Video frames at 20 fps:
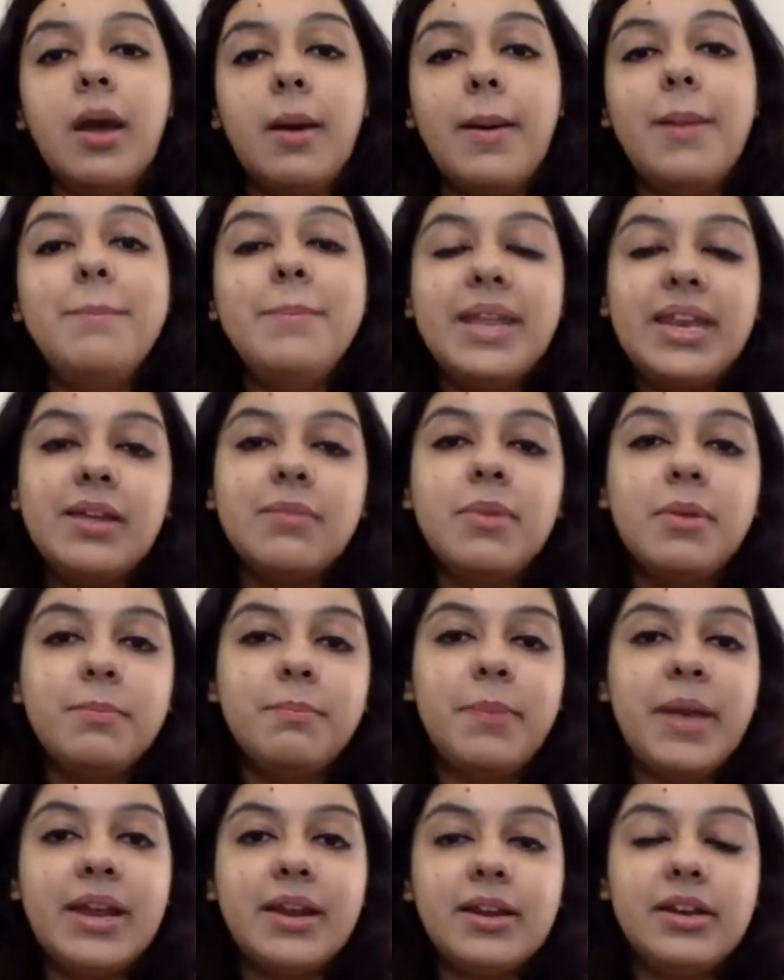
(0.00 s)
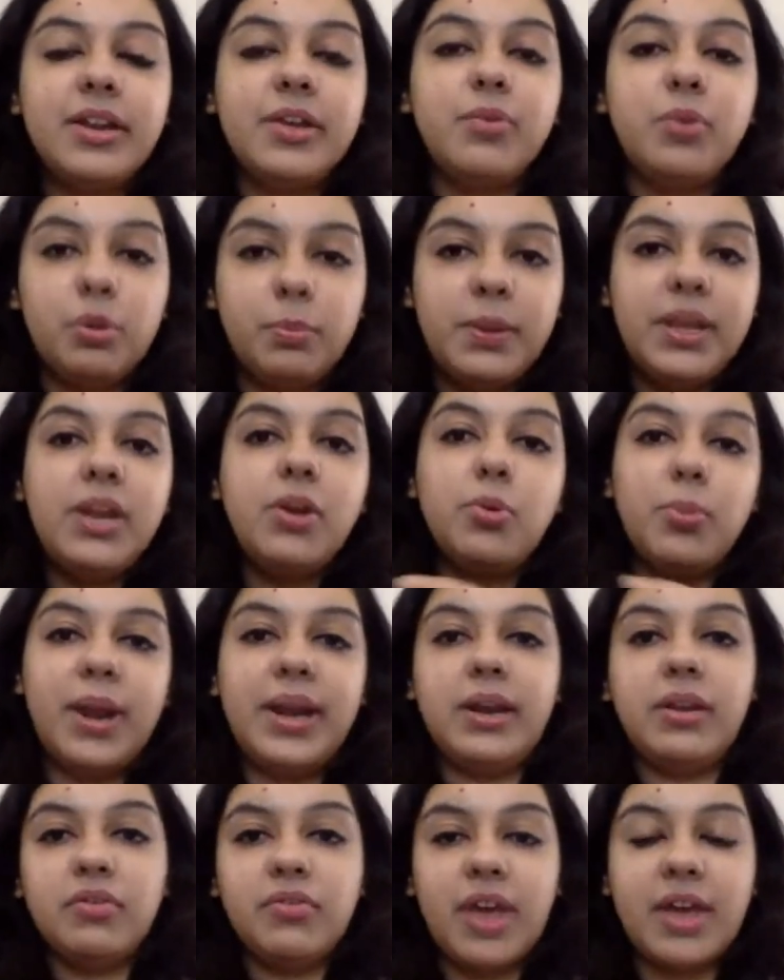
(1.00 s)
a minimum penalty would be
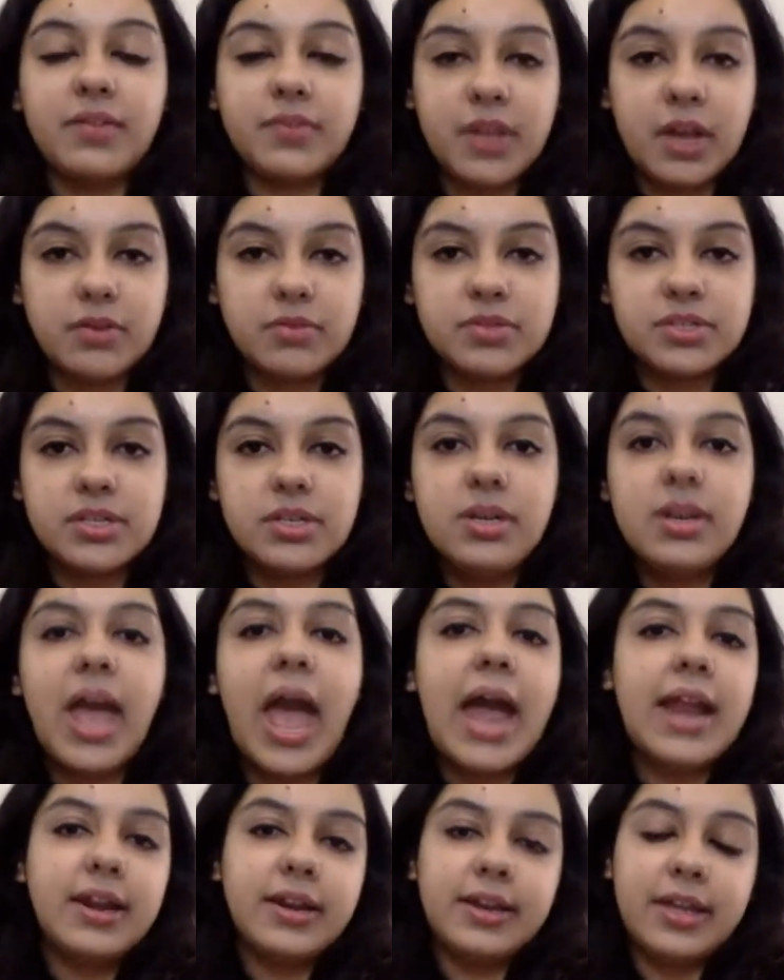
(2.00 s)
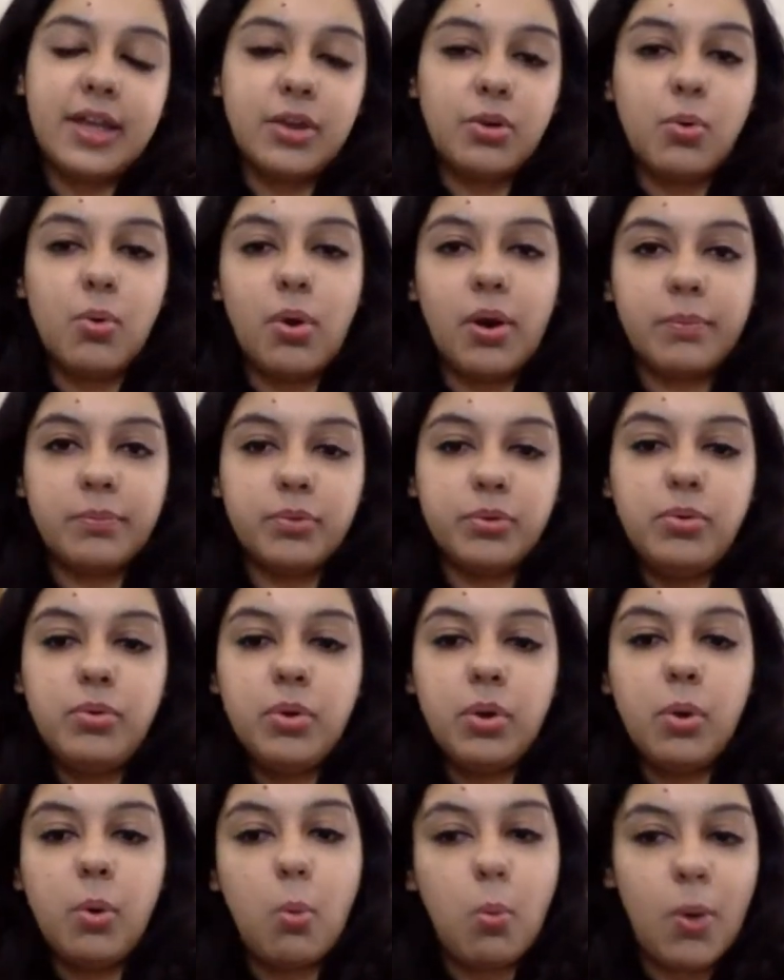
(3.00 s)
25,000 and it can go up to
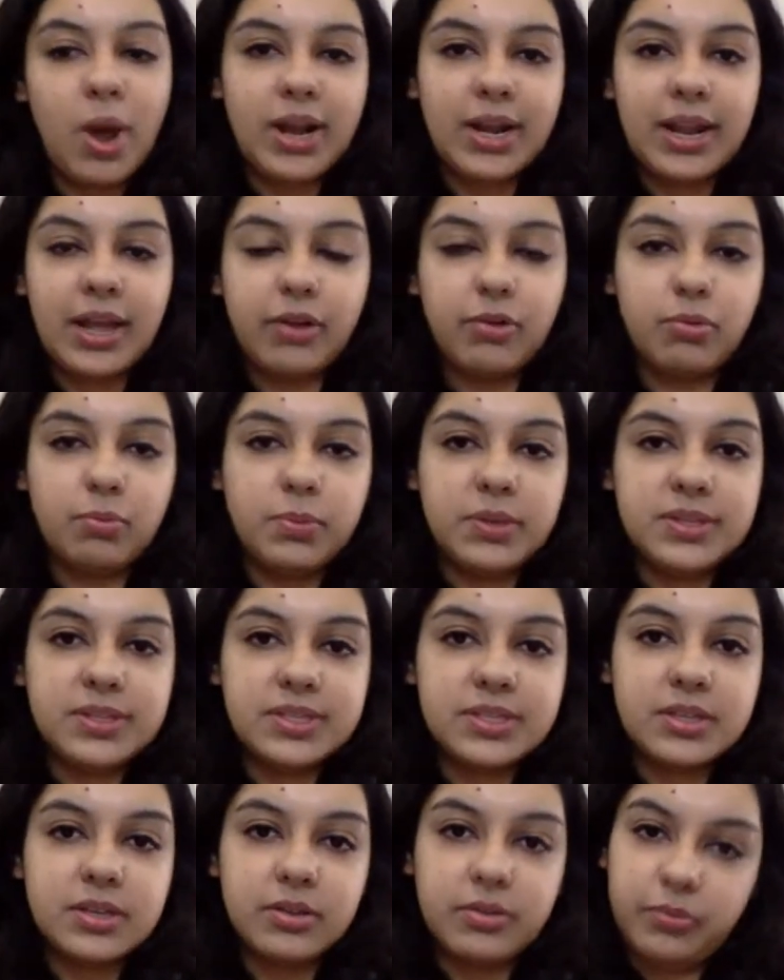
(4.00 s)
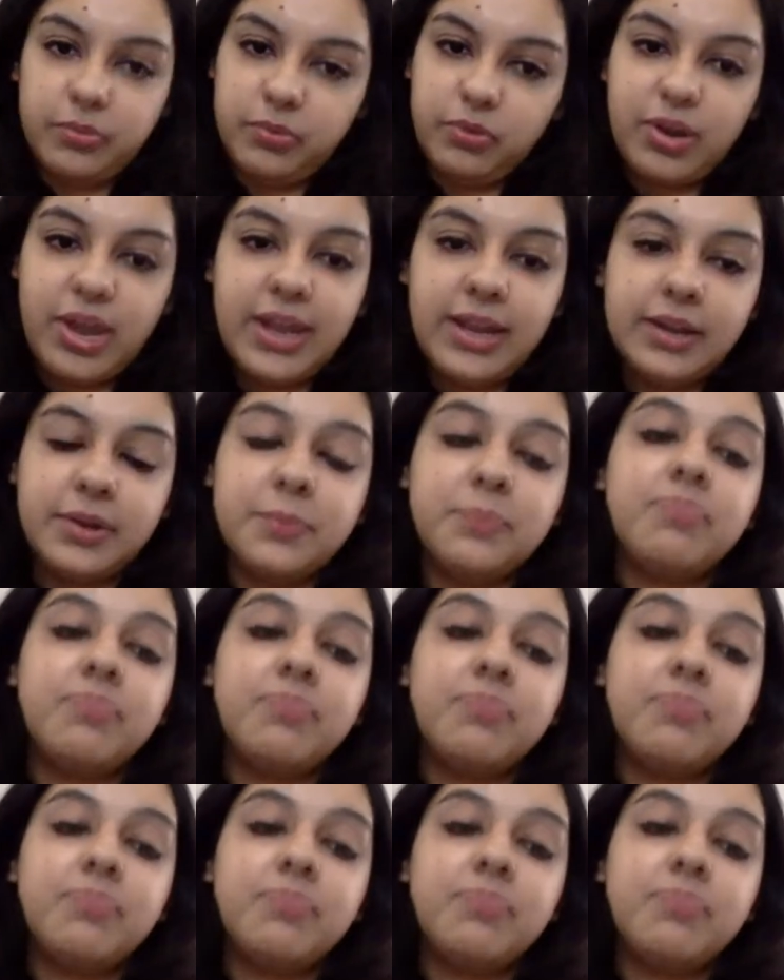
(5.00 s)
1 lakh rupees, right?